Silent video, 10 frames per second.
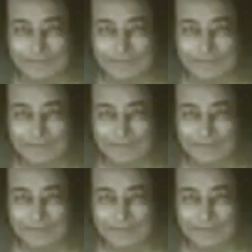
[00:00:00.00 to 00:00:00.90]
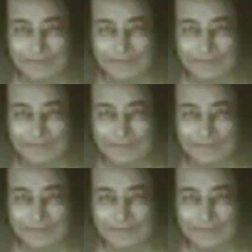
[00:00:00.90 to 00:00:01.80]

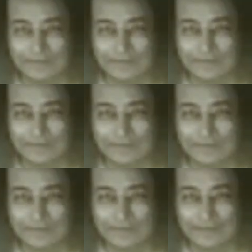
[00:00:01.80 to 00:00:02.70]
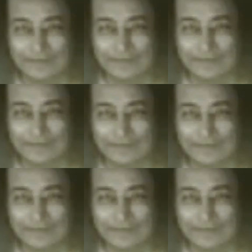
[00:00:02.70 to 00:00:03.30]
[no speech]